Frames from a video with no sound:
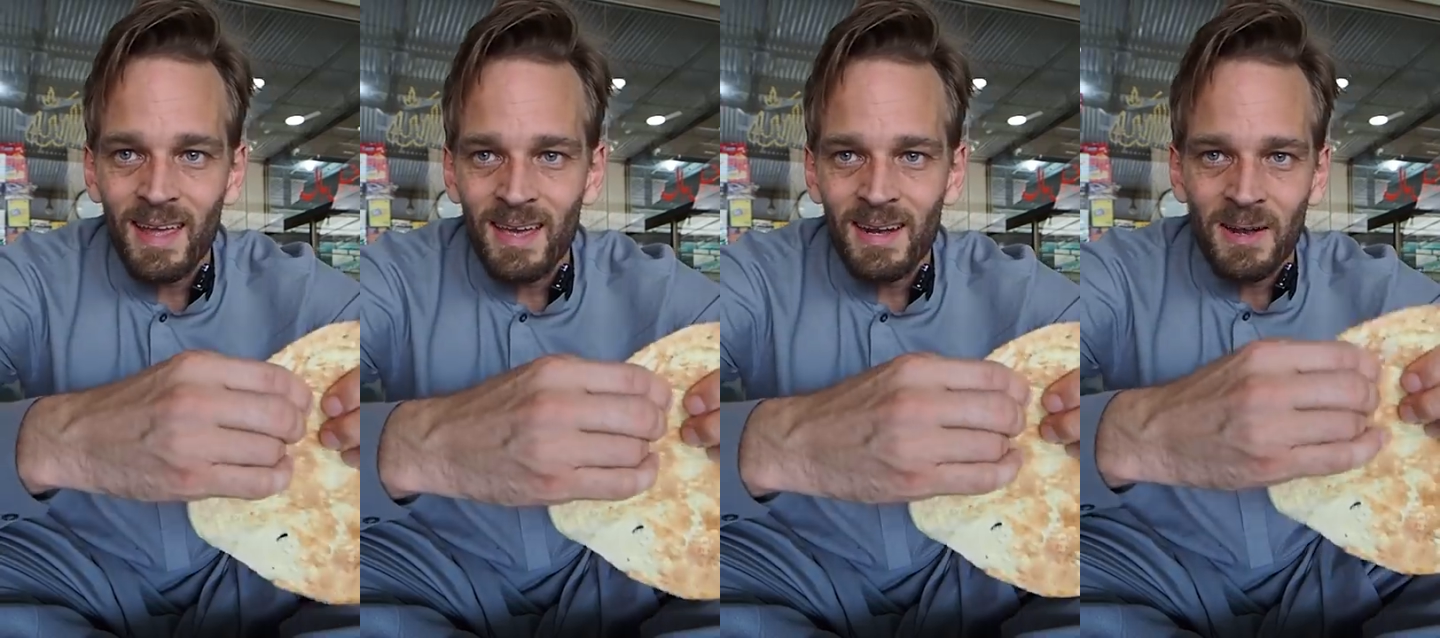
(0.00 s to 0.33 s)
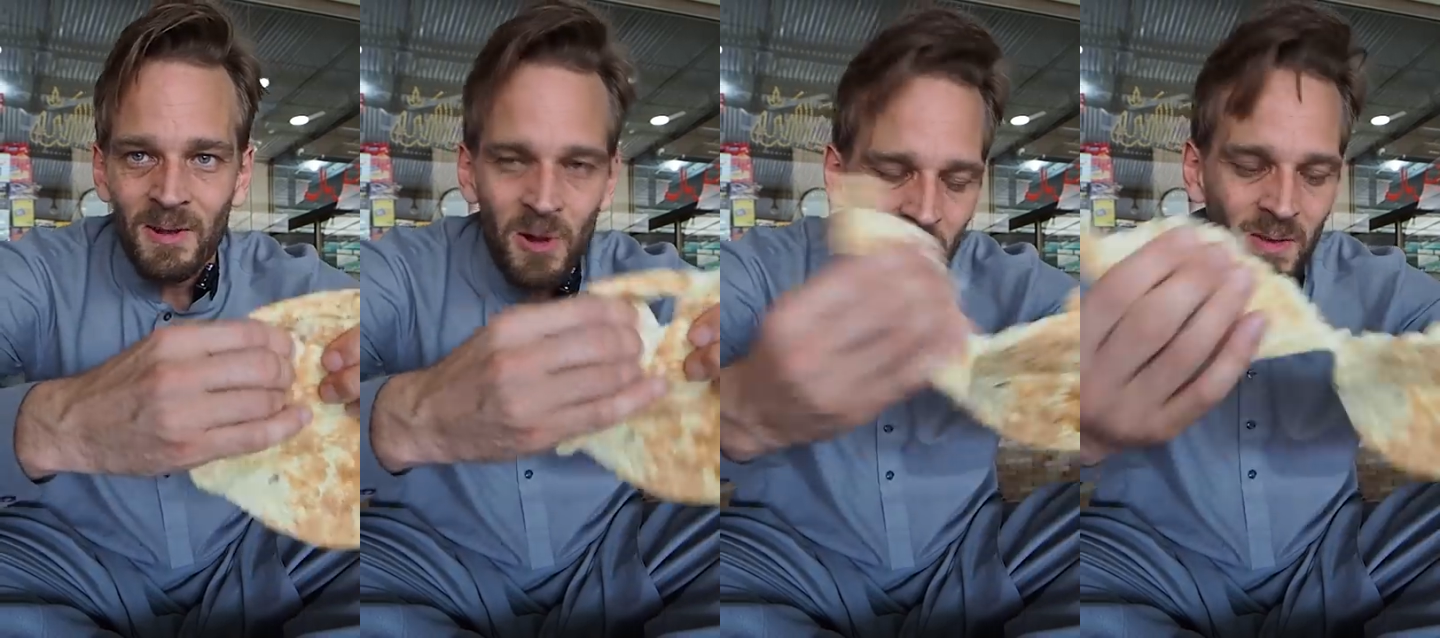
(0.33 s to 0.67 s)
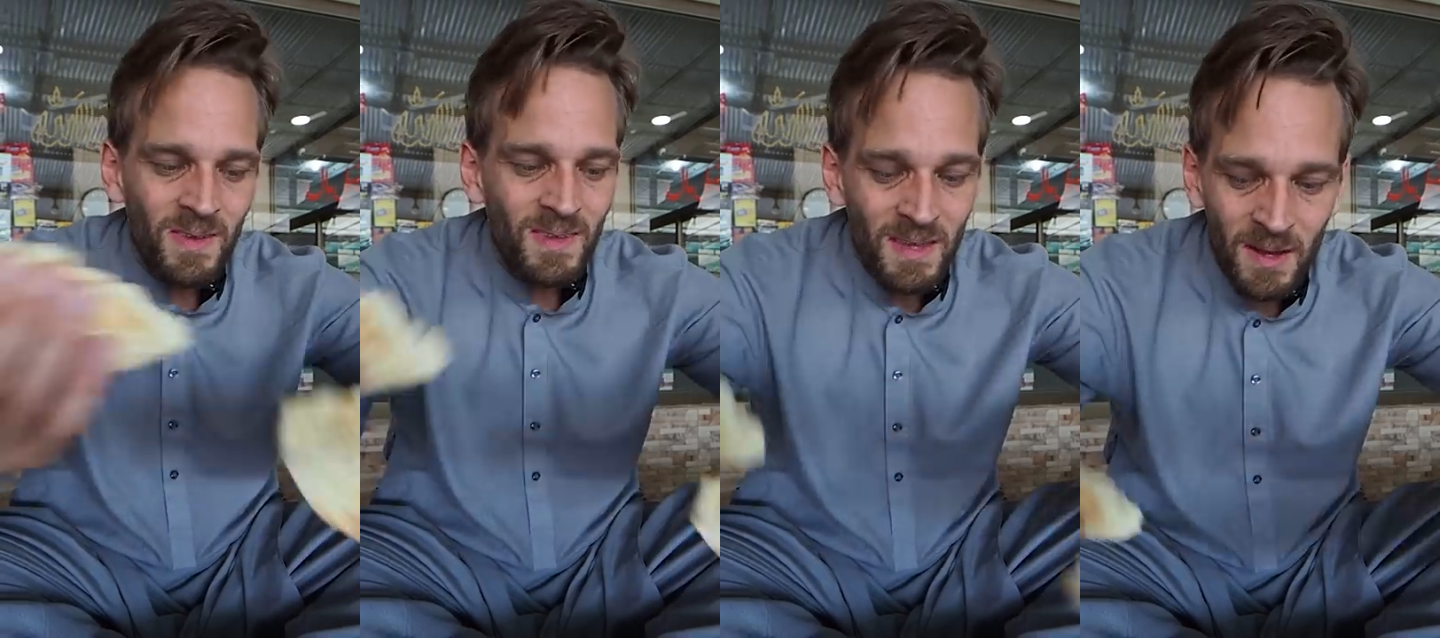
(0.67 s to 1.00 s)
in. It
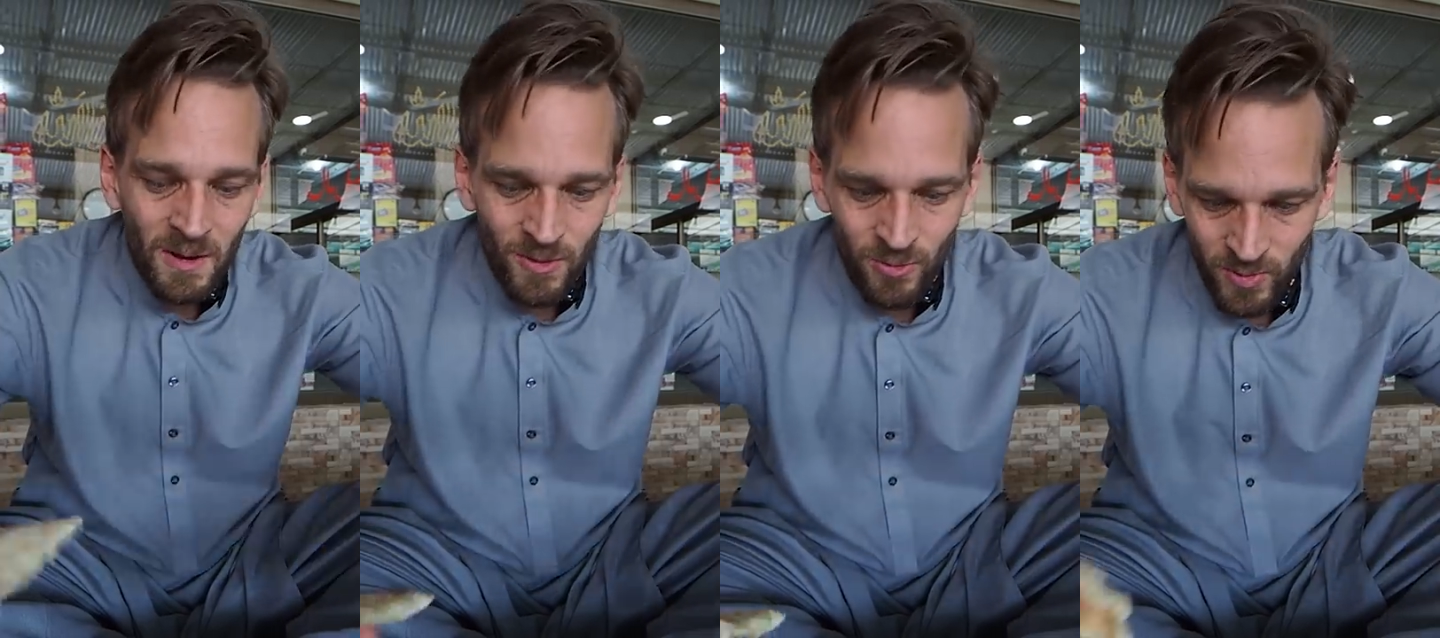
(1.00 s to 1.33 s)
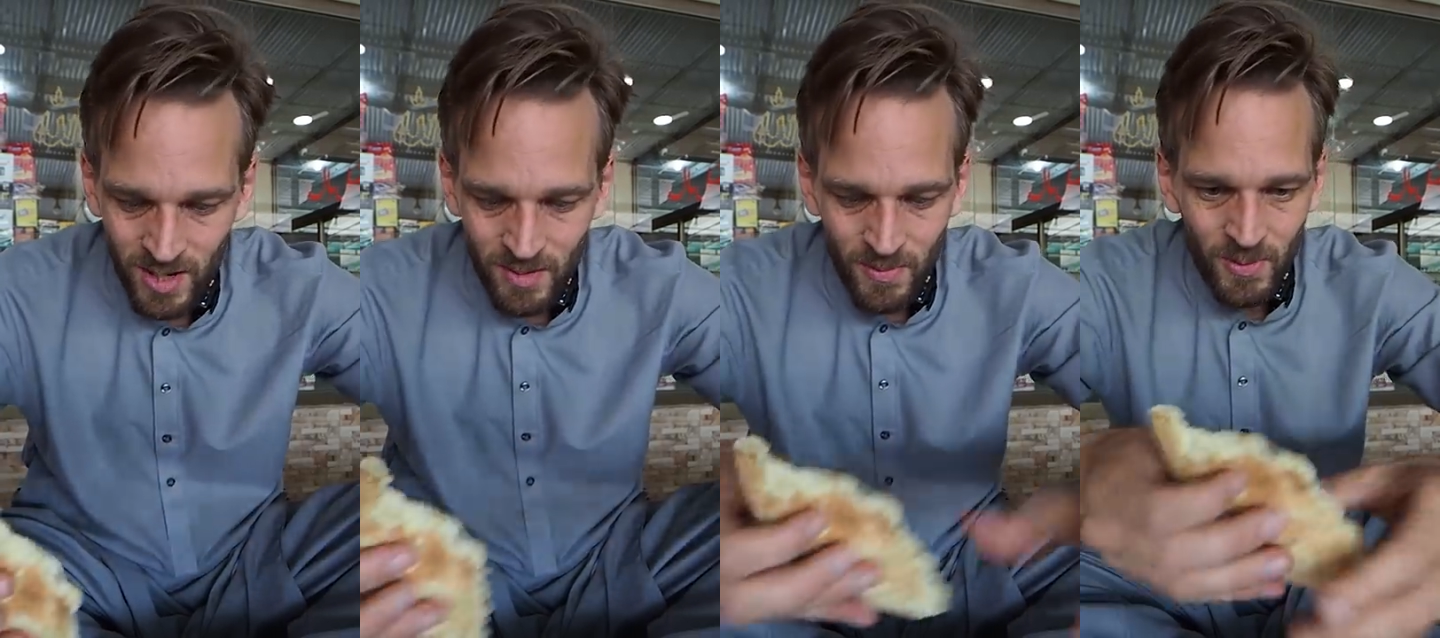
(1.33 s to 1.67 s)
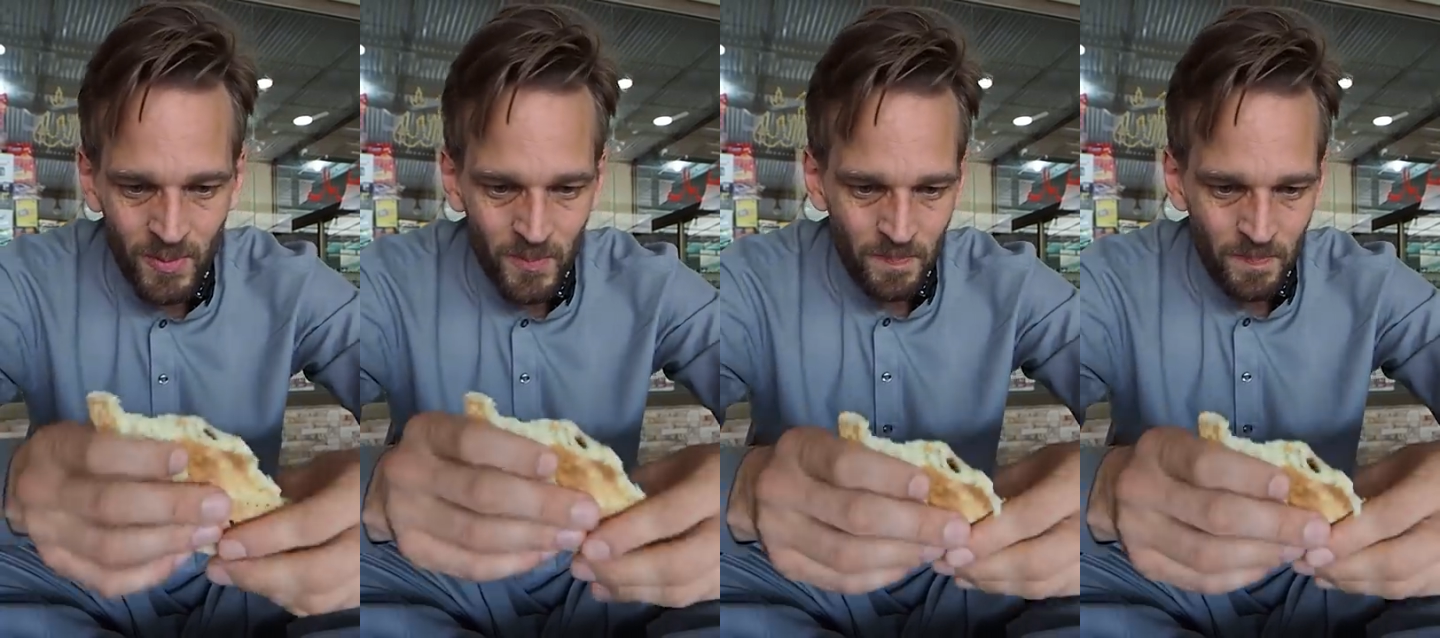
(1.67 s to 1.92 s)
looks incredible.